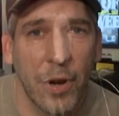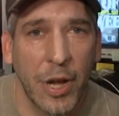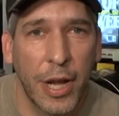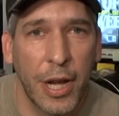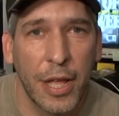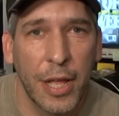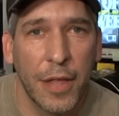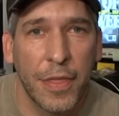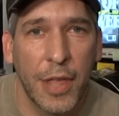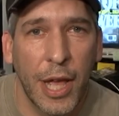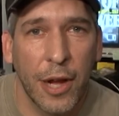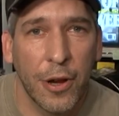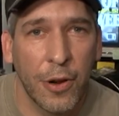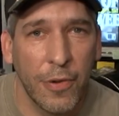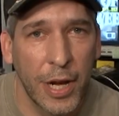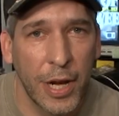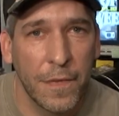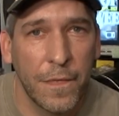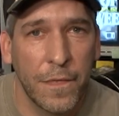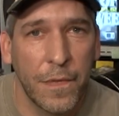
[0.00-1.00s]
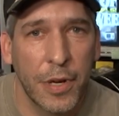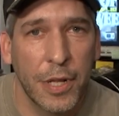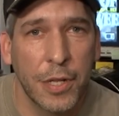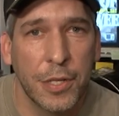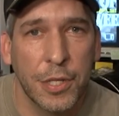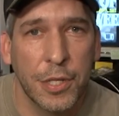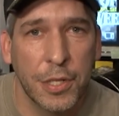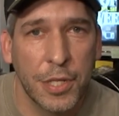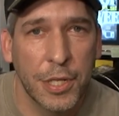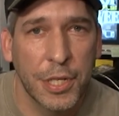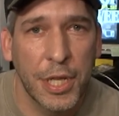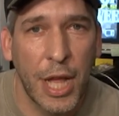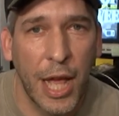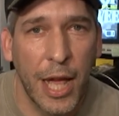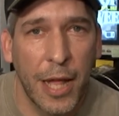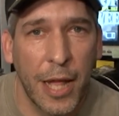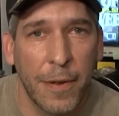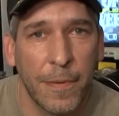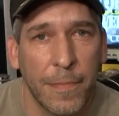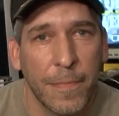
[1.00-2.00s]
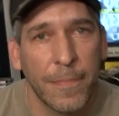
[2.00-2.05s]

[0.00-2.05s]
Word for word: any of that great footage you just had.